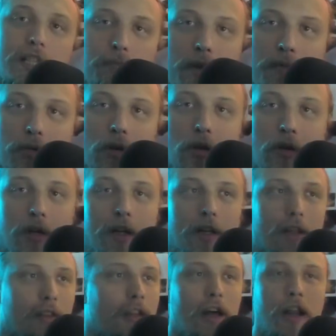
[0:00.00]
people.
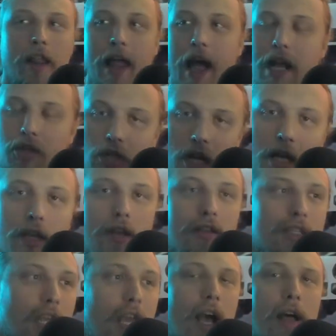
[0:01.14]
None of that shit you
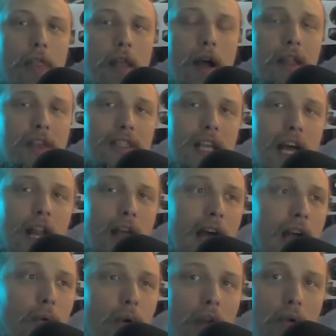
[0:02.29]
see on the side of the
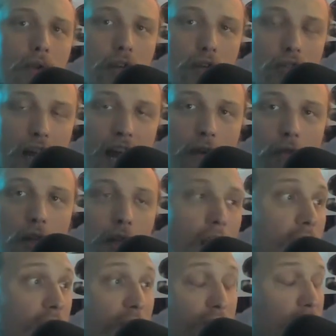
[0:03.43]
highway when you're traveling
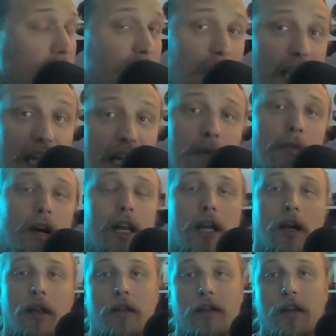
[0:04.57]
feeds anybody
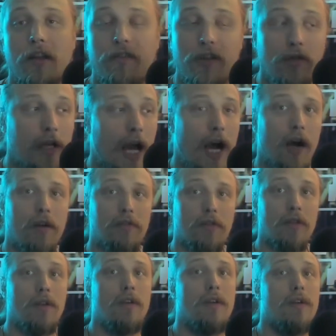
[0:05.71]
other than a few cows,
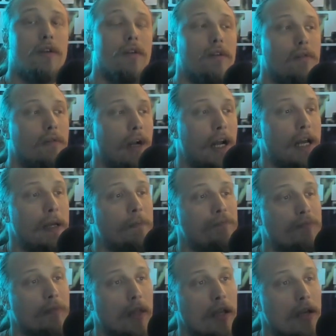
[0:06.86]
right?
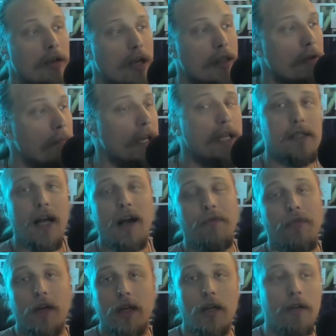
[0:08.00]
And the meat's not
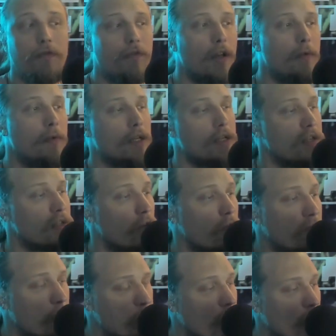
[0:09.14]
fucking good for you because it's so
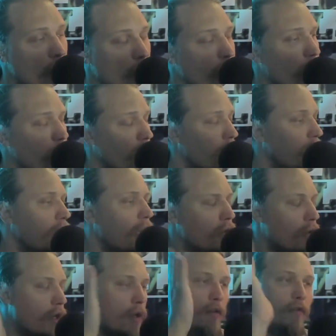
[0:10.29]

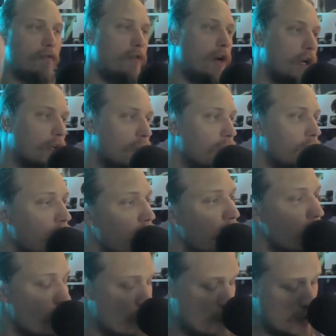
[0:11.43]
anyway, fuck.
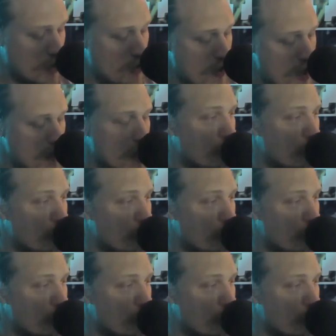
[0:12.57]
Let's go on here